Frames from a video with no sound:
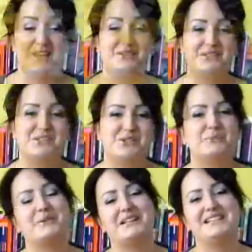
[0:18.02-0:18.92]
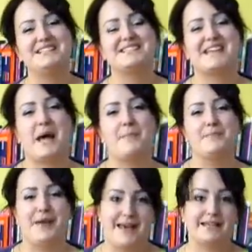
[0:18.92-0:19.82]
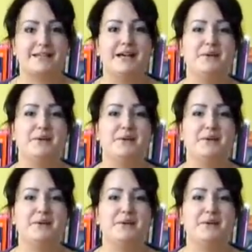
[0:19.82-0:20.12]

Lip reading: Hello YouTubers, I'm back